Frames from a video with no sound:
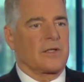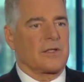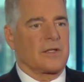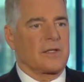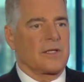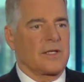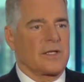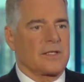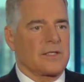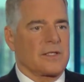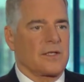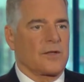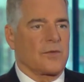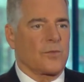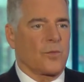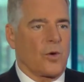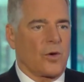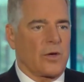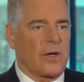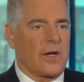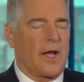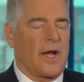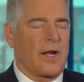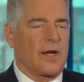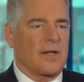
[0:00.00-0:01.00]
and things didn't
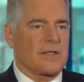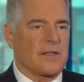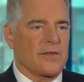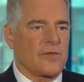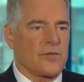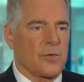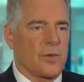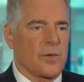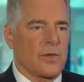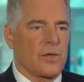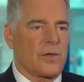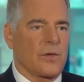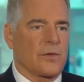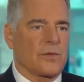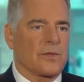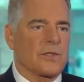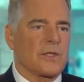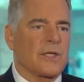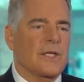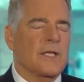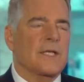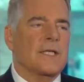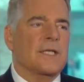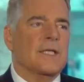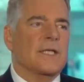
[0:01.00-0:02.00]
work out, as everyone knows.
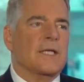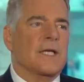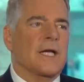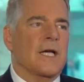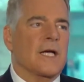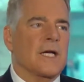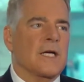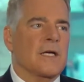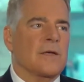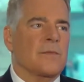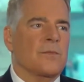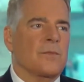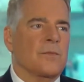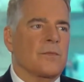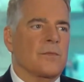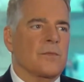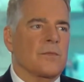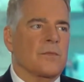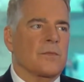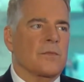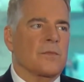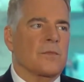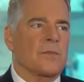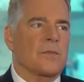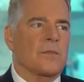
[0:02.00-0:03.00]

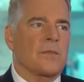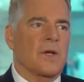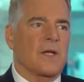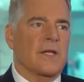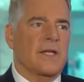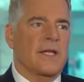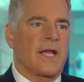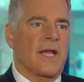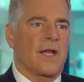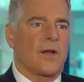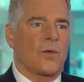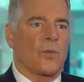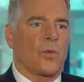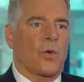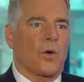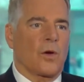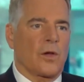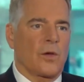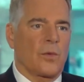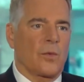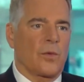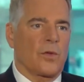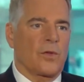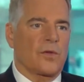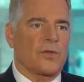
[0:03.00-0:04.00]
Again,
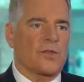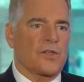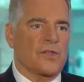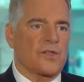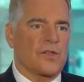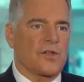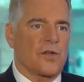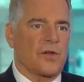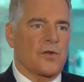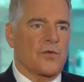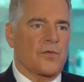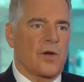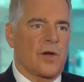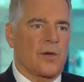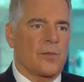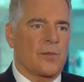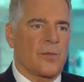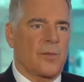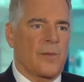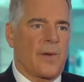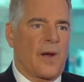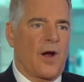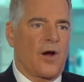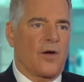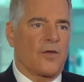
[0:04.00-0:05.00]
working with such an incredibly
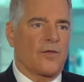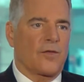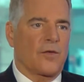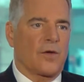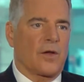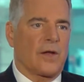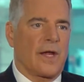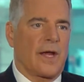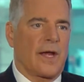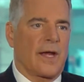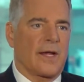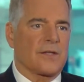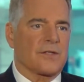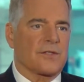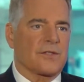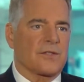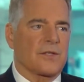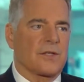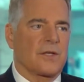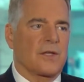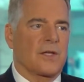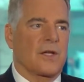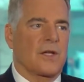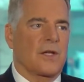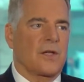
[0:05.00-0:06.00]
powerful cast.
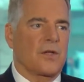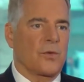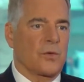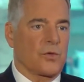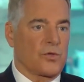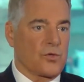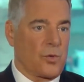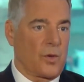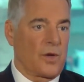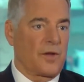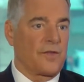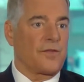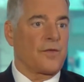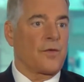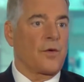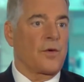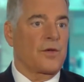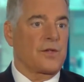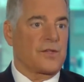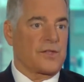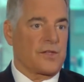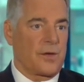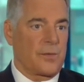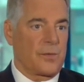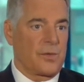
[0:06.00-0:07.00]
You were 24, you
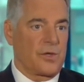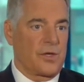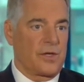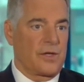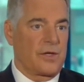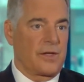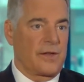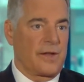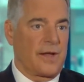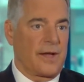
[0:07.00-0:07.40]
said, when you did